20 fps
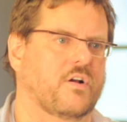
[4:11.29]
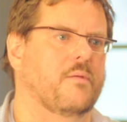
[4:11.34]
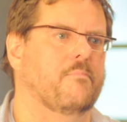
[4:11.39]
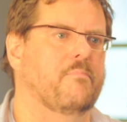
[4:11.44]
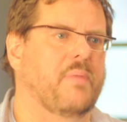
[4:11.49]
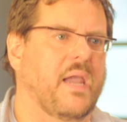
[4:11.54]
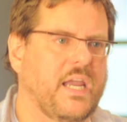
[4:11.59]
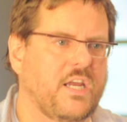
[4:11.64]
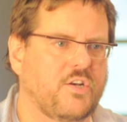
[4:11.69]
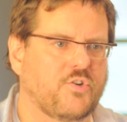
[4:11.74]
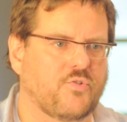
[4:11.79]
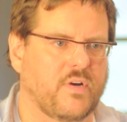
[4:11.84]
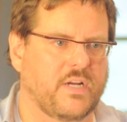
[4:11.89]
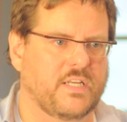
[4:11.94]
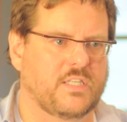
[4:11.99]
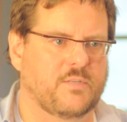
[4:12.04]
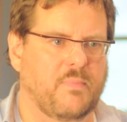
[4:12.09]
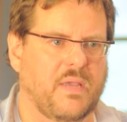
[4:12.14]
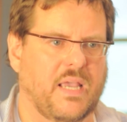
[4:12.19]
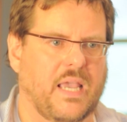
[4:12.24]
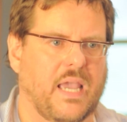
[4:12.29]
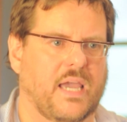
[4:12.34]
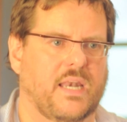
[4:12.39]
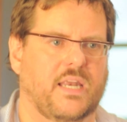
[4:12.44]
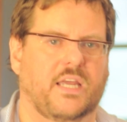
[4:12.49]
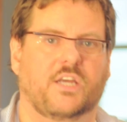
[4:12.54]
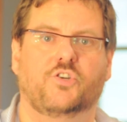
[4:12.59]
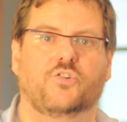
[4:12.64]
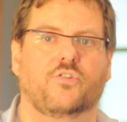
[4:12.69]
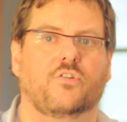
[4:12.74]
compatriots began
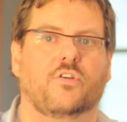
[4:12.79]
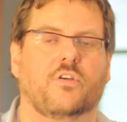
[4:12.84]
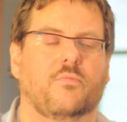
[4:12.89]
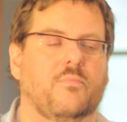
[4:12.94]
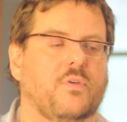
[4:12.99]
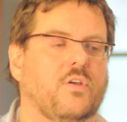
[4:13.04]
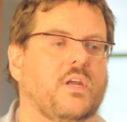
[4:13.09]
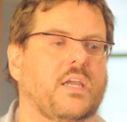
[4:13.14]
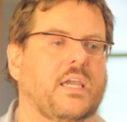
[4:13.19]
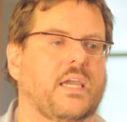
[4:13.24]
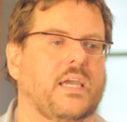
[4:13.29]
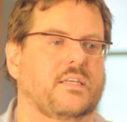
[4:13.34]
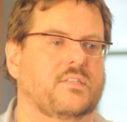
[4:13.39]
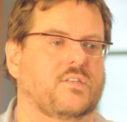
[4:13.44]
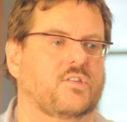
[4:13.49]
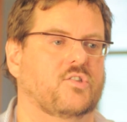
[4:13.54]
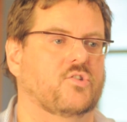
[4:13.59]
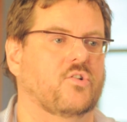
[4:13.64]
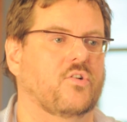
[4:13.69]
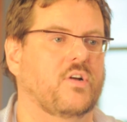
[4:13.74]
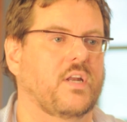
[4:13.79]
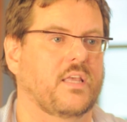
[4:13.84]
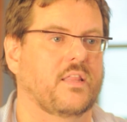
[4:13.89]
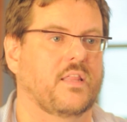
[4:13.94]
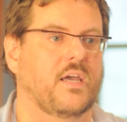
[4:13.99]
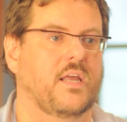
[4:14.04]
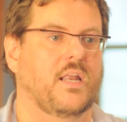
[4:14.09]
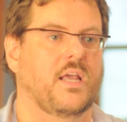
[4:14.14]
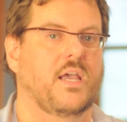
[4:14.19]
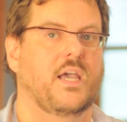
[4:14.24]
issuing communiques asserting
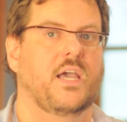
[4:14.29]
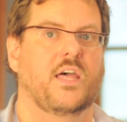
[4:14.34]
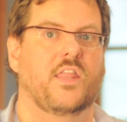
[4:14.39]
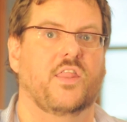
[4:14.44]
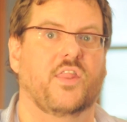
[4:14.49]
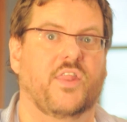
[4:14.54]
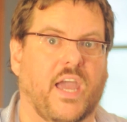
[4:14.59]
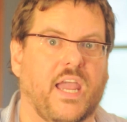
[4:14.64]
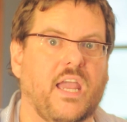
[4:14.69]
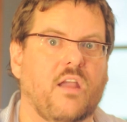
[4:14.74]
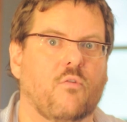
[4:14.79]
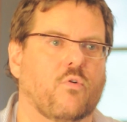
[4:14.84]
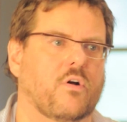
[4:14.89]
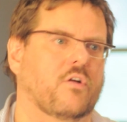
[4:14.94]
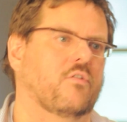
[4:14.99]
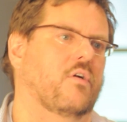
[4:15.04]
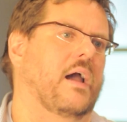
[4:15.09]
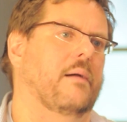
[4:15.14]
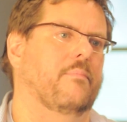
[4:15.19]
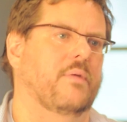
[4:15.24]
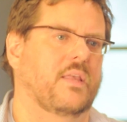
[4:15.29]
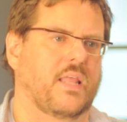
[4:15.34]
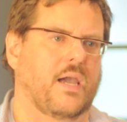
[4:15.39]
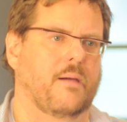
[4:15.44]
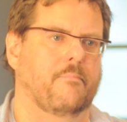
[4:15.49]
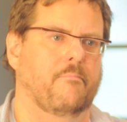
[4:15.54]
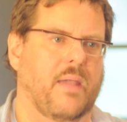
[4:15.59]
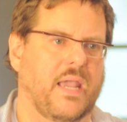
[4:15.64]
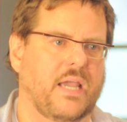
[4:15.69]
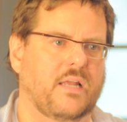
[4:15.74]
that they were grabbing
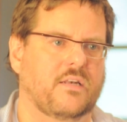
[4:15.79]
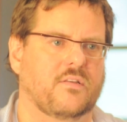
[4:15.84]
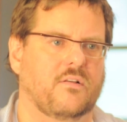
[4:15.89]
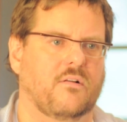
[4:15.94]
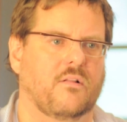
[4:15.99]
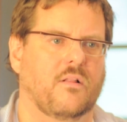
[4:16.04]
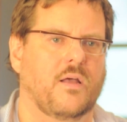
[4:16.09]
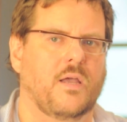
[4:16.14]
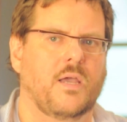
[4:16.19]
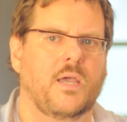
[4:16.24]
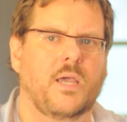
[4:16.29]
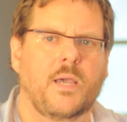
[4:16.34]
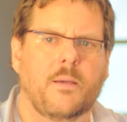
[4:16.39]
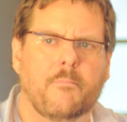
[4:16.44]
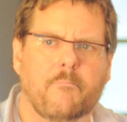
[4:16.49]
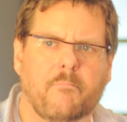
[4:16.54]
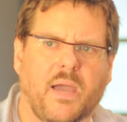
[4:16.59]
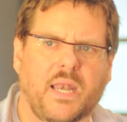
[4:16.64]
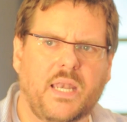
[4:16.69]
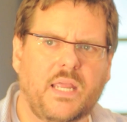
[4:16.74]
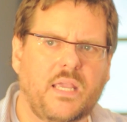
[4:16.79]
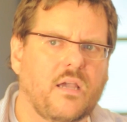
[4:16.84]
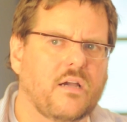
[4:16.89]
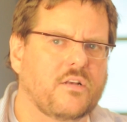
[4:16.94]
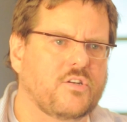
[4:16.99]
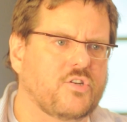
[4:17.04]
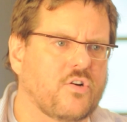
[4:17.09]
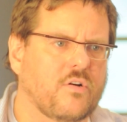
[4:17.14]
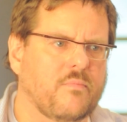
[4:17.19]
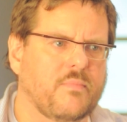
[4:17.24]
that mantle, many young
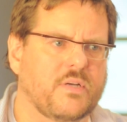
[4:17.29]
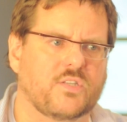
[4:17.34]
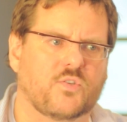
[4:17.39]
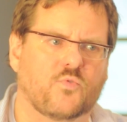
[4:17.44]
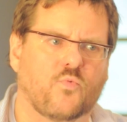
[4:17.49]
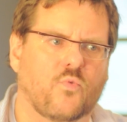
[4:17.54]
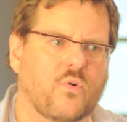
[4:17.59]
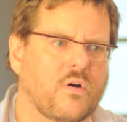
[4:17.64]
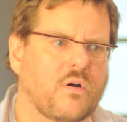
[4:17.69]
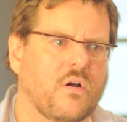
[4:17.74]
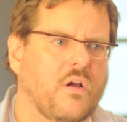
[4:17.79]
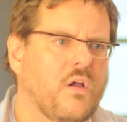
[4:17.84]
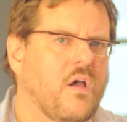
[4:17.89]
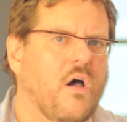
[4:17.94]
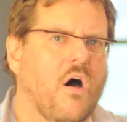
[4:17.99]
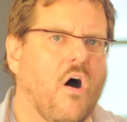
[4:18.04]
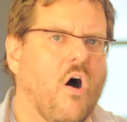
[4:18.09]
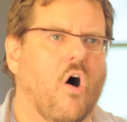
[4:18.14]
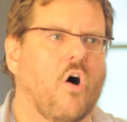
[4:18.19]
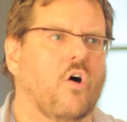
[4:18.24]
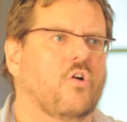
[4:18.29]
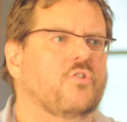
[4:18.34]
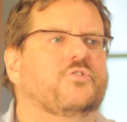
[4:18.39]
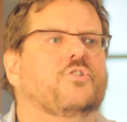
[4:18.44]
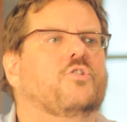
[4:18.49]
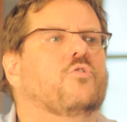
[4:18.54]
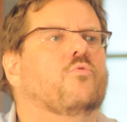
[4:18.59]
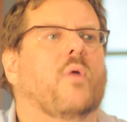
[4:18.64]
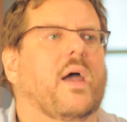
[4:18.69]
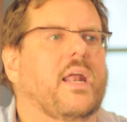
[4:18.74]
Germans were all
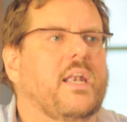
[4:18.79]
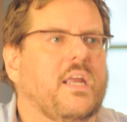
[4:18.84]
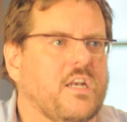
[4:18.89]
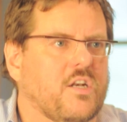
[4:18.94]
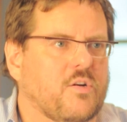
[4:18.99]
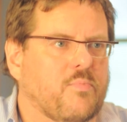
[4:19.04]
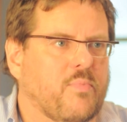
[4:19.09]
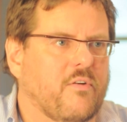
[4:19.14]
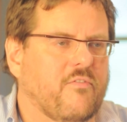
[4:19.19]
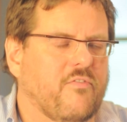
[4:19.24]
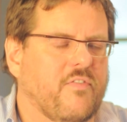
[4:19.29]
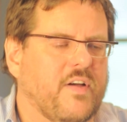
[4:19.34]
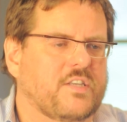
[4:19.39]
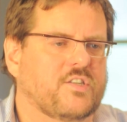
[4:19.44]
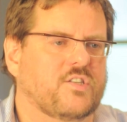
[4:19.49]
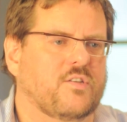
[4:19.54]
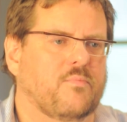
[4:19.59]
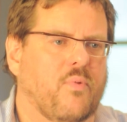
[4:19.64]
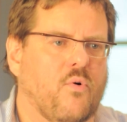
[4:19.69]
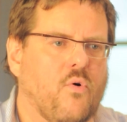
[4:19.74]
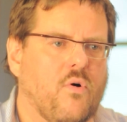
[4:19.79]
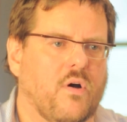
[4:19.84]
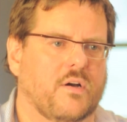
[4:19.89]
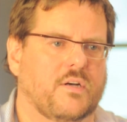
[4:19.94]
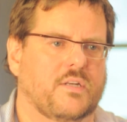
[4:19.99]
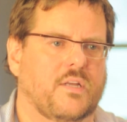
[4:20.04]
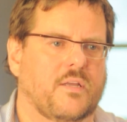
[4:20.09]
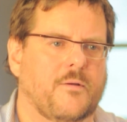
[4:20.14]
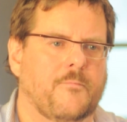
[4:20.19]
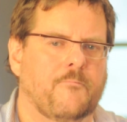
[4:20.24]
too ready to profess
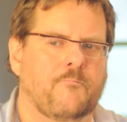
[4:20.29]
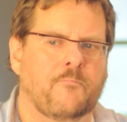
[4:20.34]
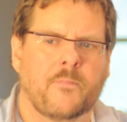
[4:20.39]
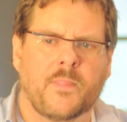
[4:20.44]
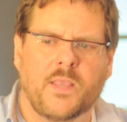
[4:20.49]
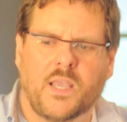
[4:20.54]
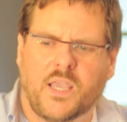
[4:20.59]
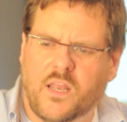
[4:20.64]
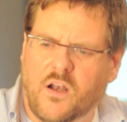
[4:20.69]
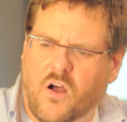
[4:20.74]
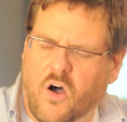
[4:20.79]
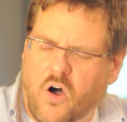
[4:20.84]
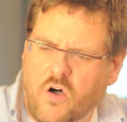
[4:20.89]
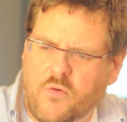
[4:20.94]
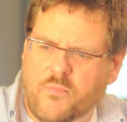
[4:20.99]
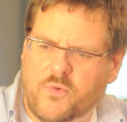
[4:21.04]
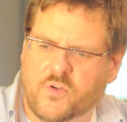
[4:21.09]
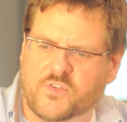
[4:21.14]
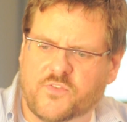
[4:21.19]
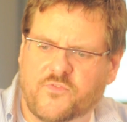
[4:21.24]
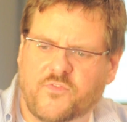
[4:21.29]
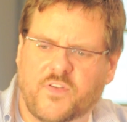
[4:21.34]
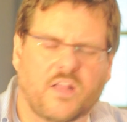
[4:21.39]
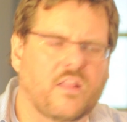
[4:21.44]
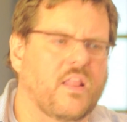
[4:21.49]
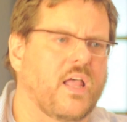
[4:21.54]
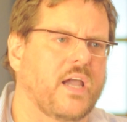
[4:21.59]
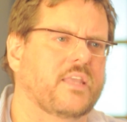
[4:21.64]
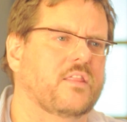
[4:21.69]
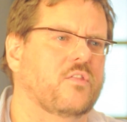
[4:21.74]
support. It almost felt
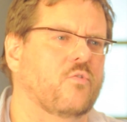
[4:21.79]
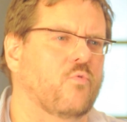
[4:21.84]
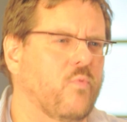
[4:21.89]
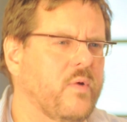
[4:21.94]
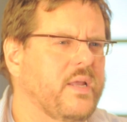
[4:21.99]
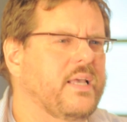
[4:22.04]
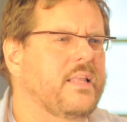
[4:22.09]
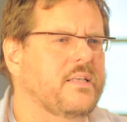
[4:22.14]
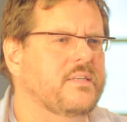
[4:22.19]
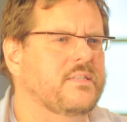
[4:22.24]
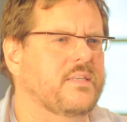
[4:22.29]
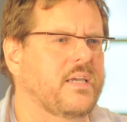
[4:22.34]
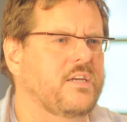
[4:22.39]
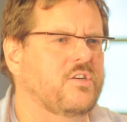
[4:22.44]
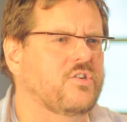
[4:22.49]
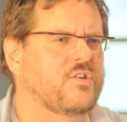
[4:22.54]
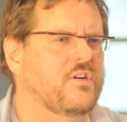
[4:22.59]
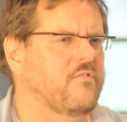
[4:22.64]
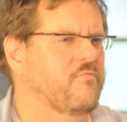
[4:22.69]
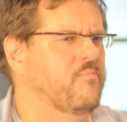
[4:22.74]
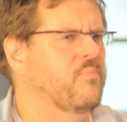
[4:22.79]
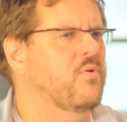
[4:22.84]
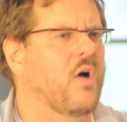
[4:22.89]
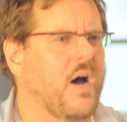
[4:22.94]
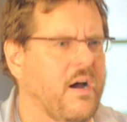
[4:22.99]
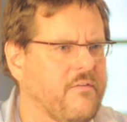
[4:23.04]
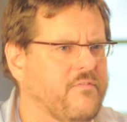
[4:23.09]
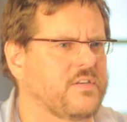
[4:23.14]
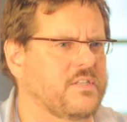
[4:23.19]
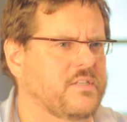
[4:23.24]
like the realization of
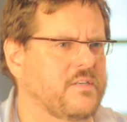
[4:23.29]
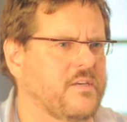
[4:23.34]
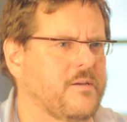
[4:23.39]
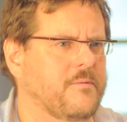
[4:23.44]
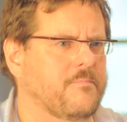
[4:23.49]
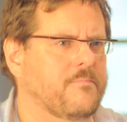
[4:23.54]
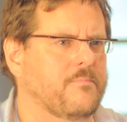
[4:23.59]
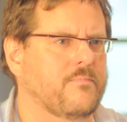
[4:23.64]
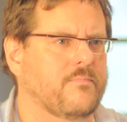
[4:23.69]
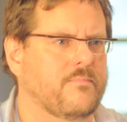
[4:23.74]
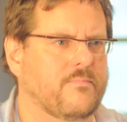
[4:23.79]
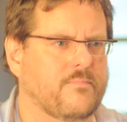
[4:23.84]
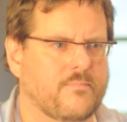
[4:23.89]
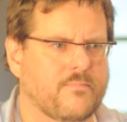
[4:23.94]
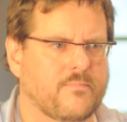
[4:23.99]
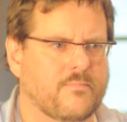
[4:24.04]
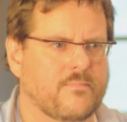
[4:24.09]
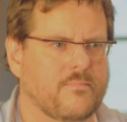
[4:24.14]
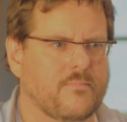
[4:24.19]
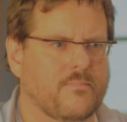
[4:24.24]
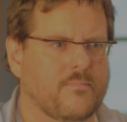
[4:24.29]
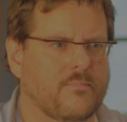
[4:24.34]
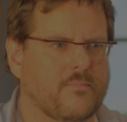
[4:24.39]
prophecy. But